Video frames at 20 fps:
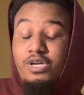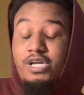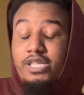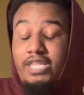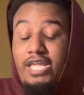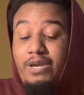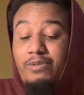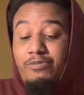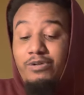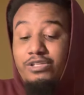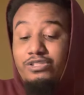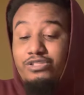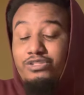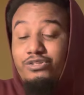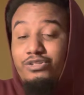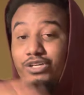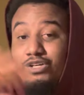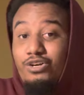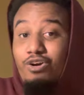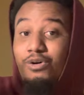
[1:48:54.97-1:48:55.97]
They want you
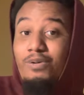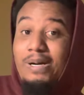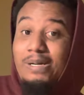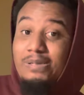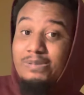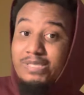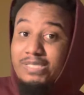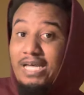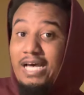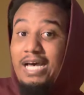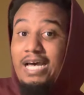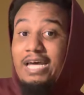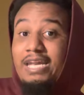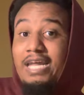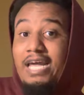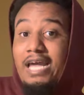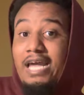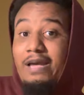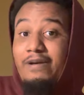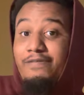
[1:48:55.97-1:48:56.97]
to go outside,
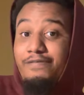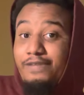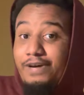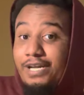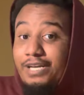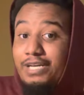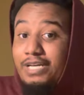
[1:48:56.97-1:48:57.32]
have fun,